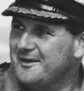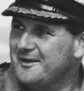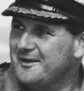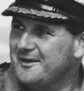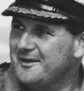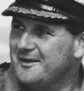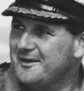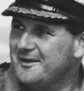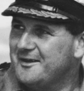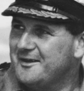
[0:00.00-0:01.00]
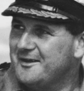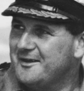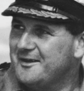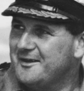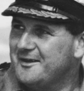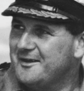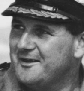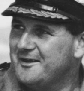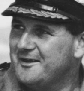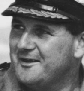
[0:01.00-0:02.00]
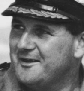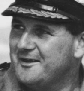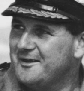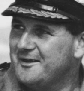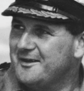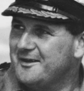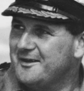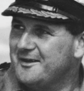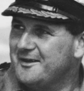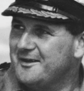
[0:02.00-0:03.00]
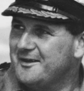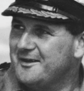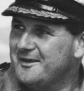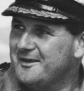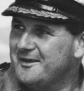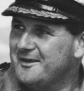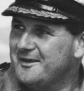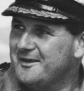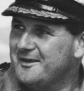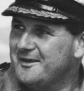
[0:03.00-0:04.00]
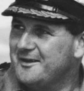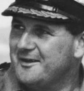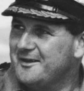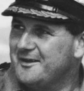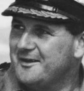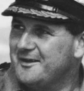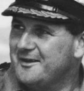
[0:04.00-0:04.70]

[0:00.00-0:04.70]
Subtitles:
This is a still picture; no speech is visible.